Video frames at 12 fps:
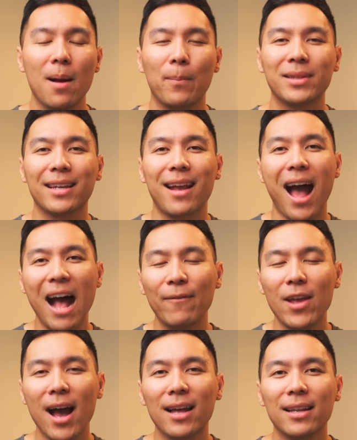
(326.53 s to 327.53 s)
but the
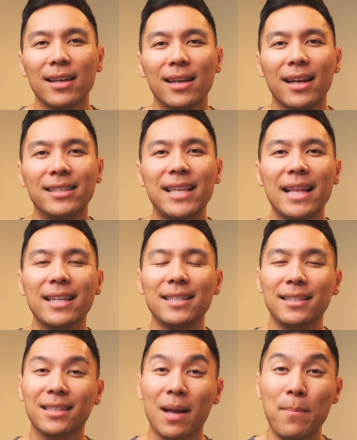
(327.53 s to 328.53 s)
caveat is that this
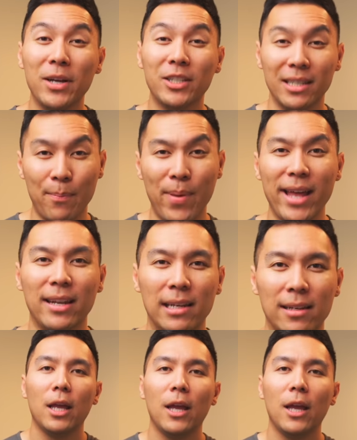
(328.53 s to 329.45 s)
is commission dependent.